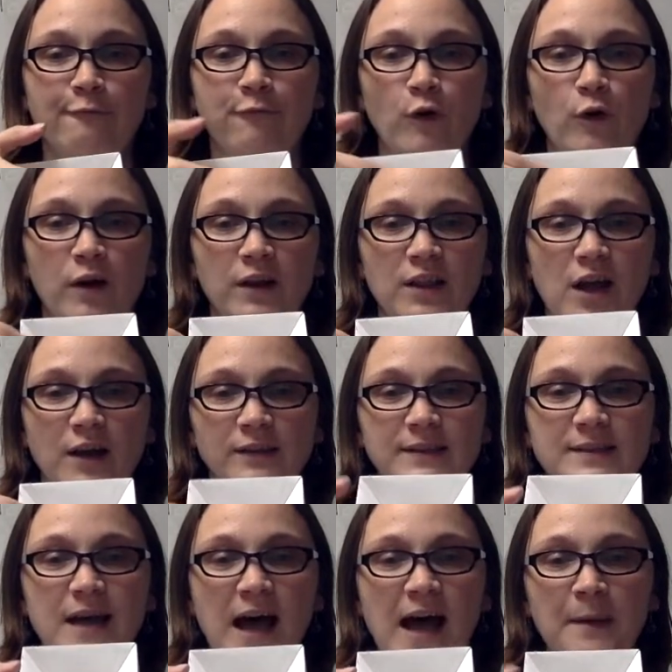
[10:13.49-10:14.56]
4 along the
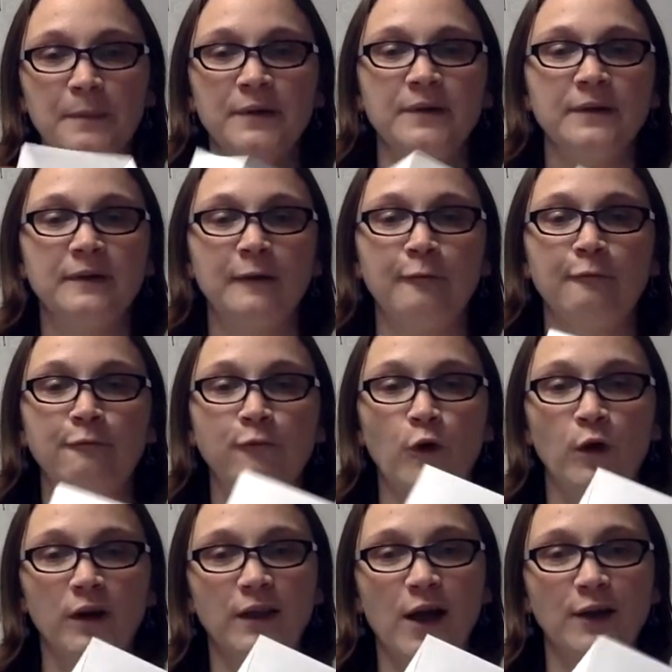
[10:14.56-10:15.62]
top,
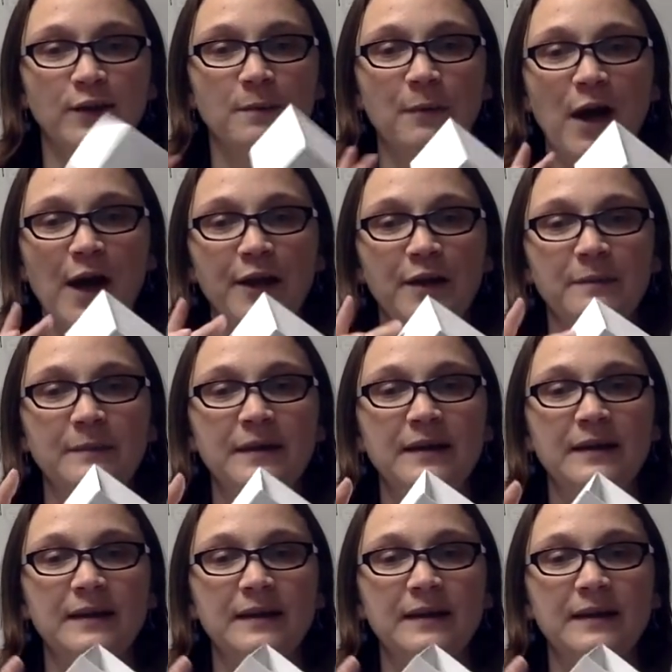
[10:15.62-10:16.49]
4 along the bottom,